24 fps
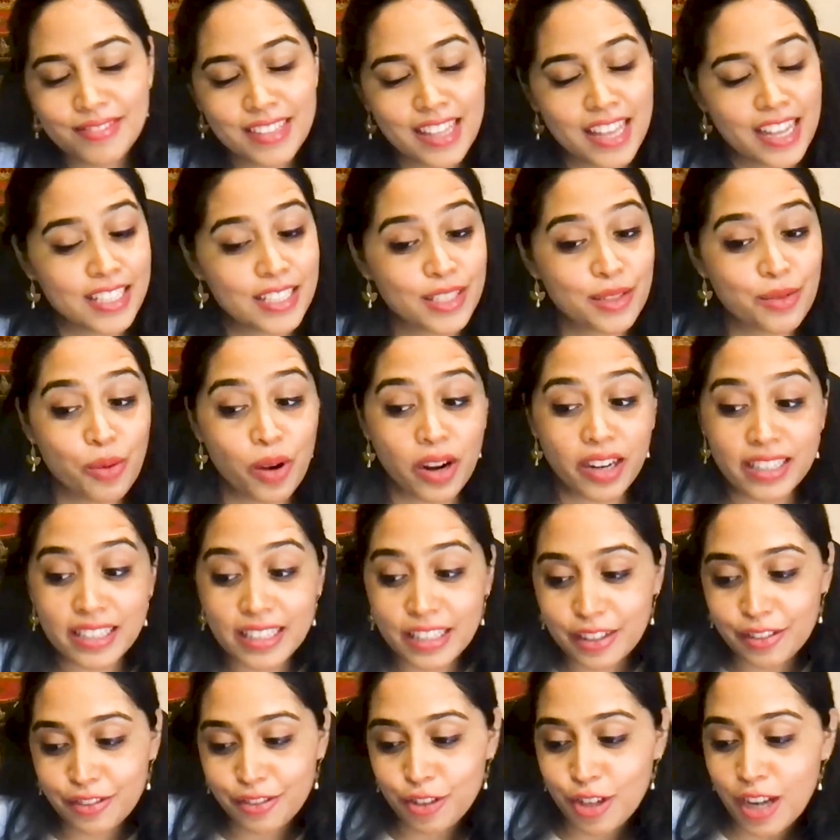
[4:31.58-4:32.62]
That's
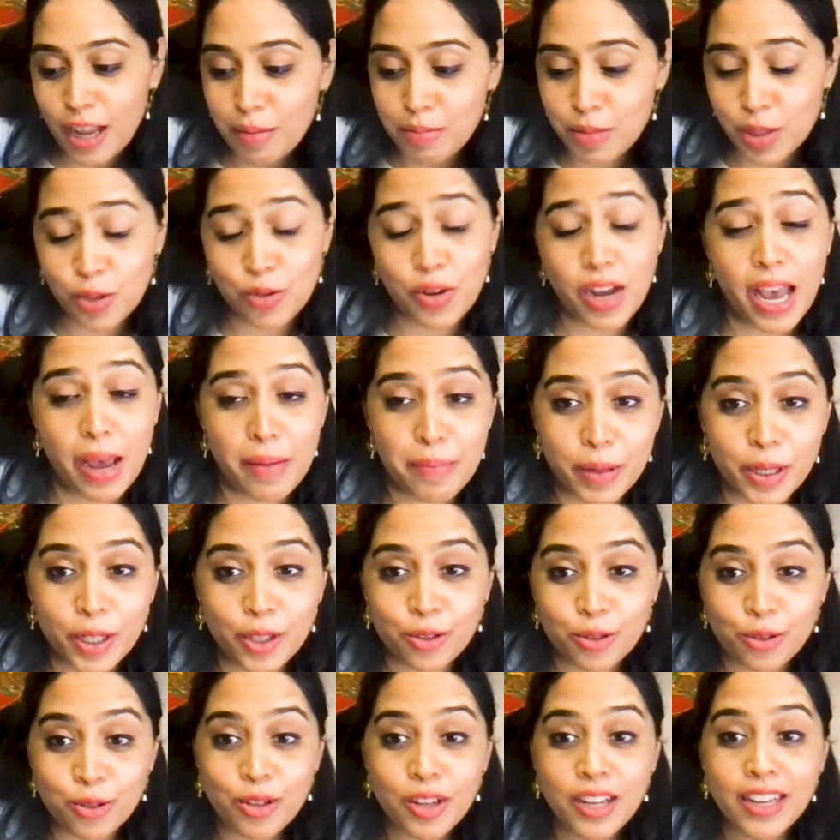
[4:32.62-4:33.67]
wonderful. I'm so happy
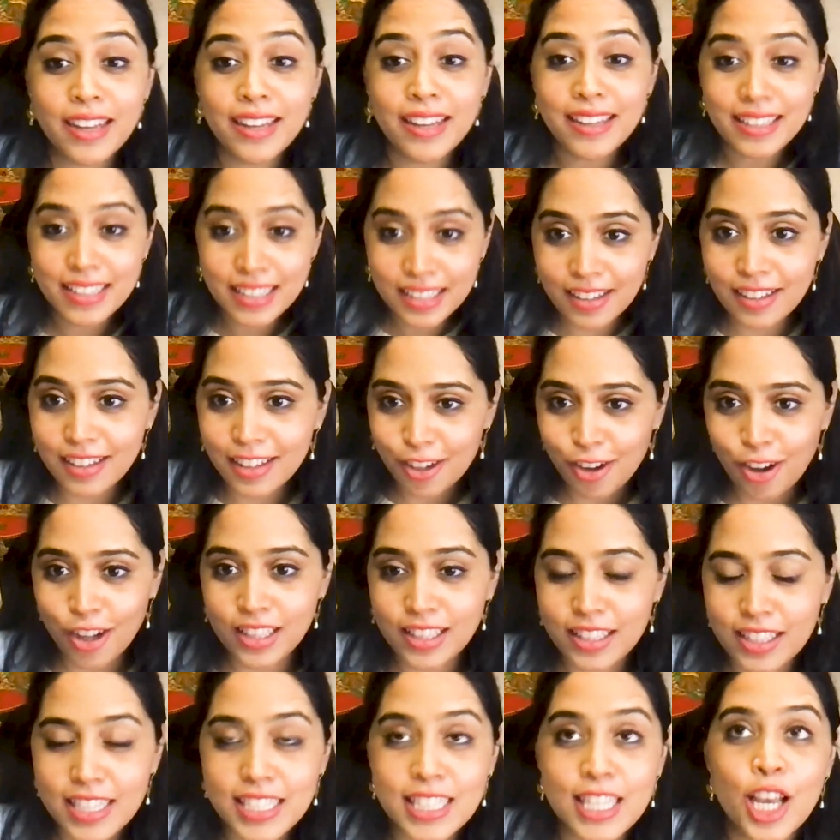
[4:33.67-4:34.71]
to hear
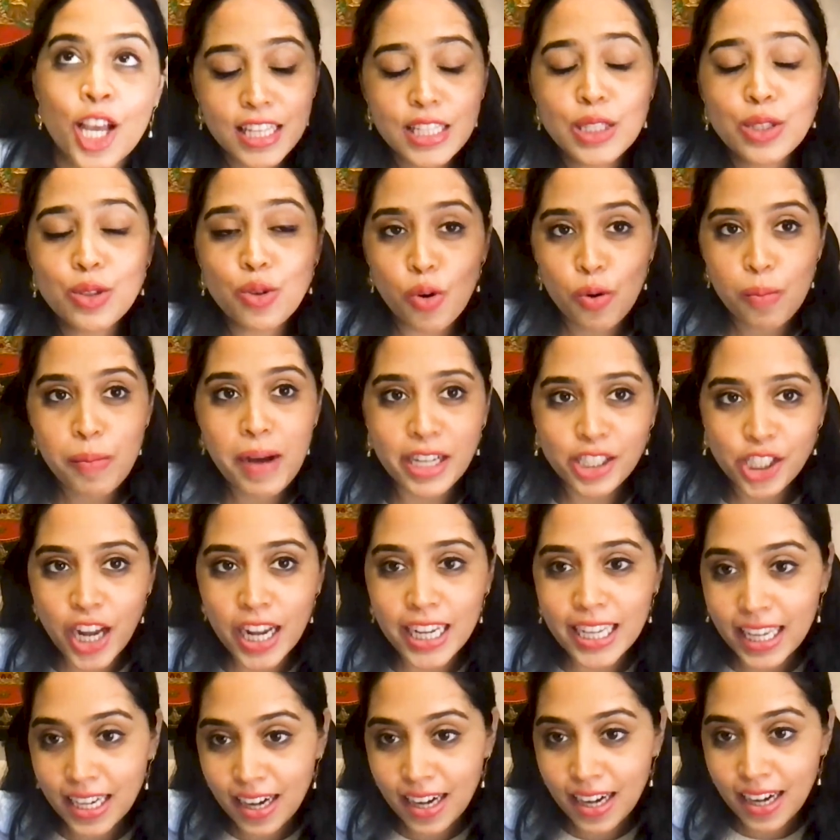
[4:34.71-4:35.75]
all this. There's so much
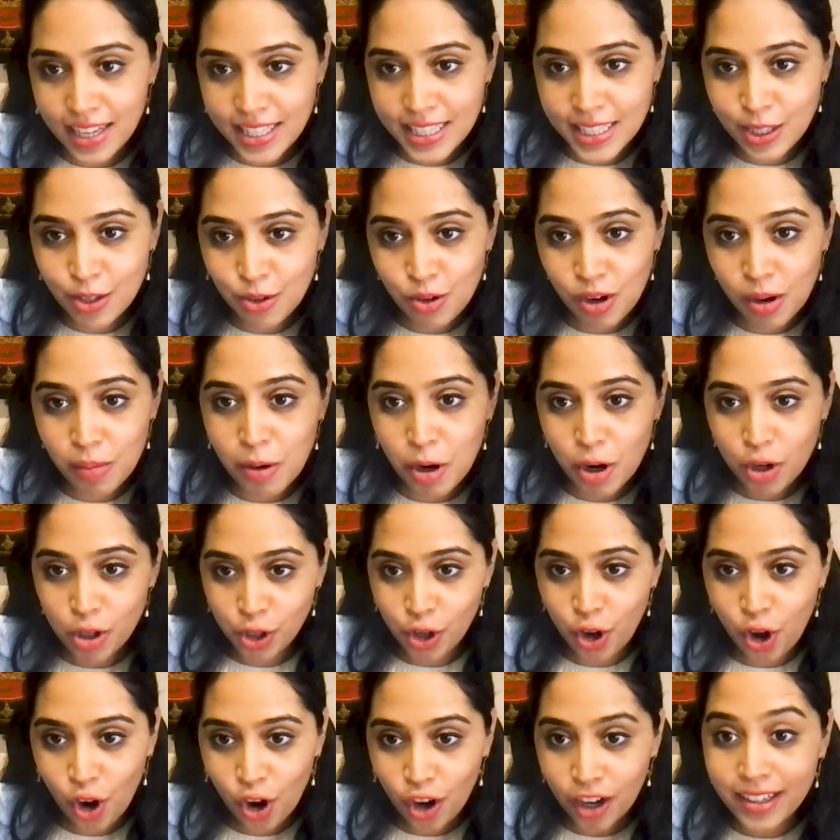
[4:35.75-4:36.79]
I can ask you about
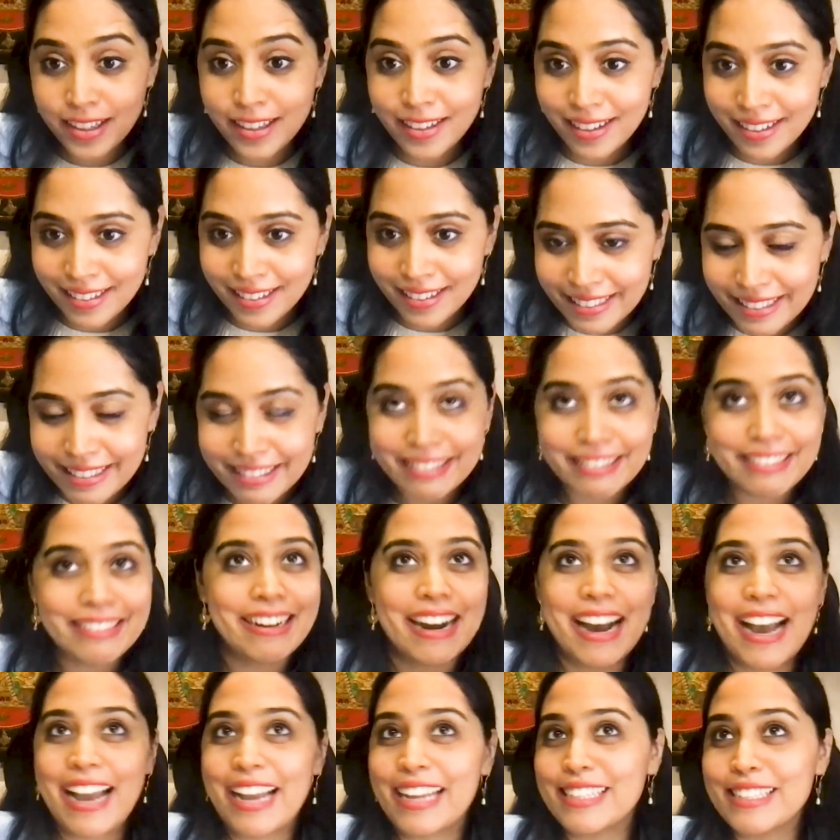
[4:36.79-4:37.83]
your
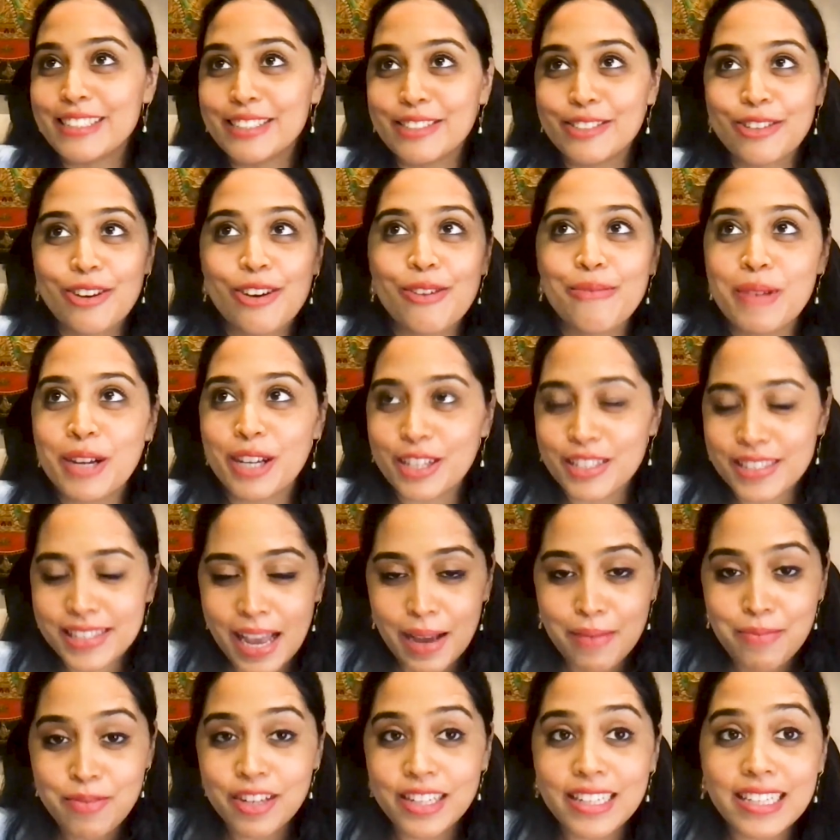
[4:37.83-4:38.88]
career, and, because
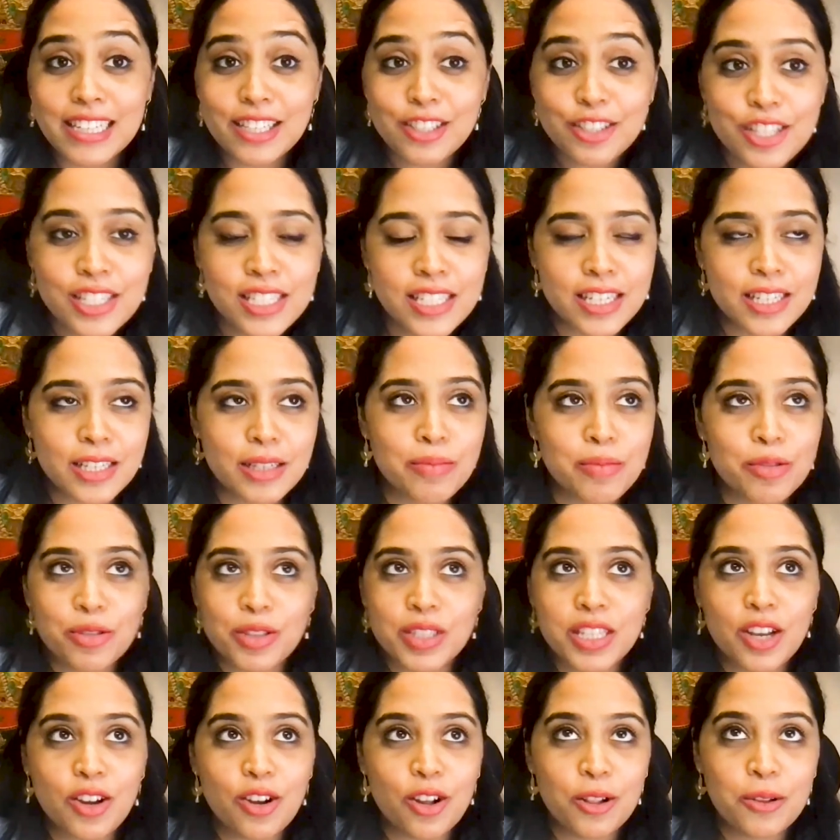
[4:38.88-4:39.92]
I'm really interested in
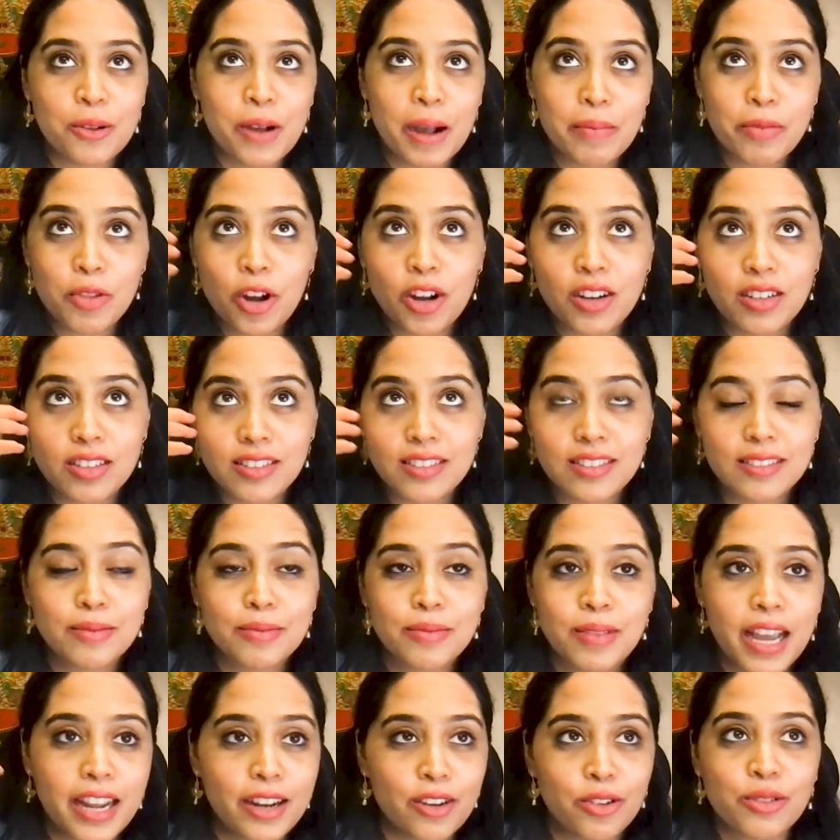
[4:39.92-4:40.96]
music, although
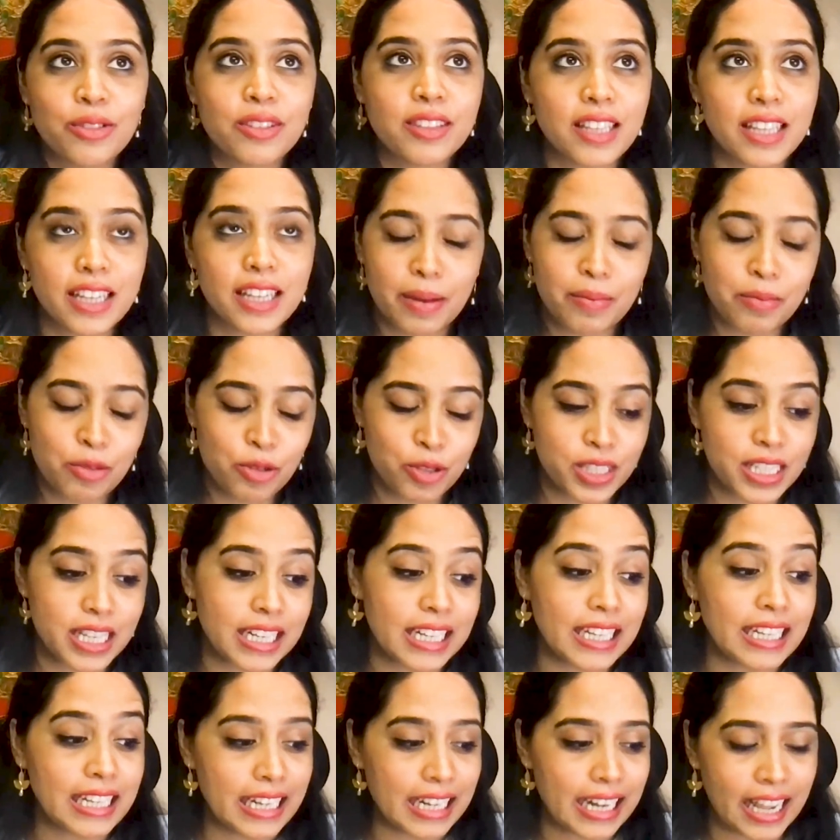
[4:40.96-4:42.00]
I don't think I'm
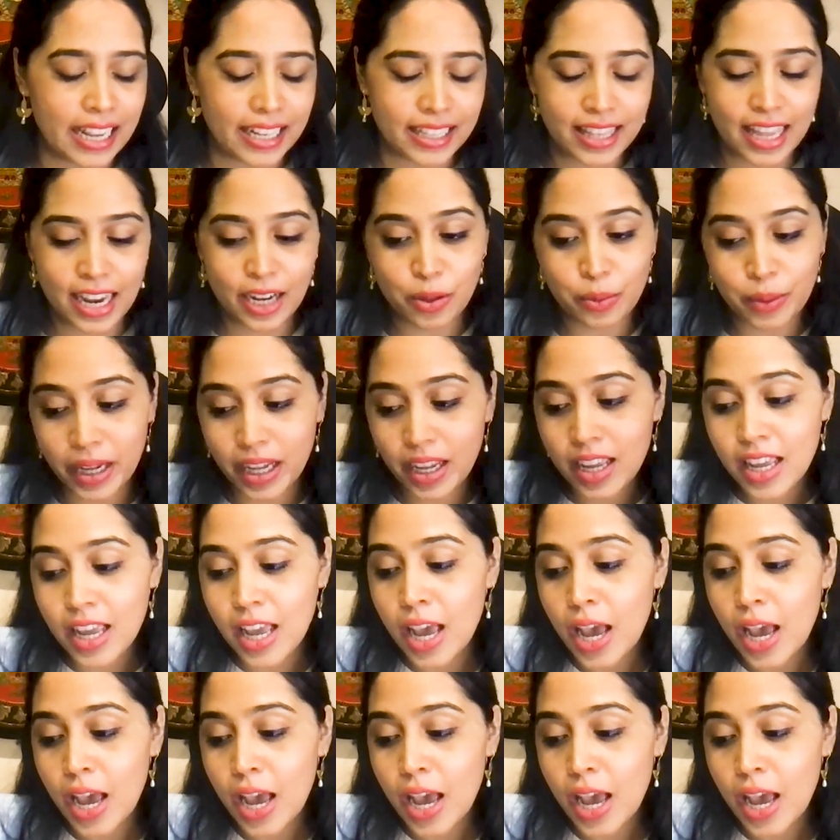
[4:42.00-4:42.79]
musically inclined that way.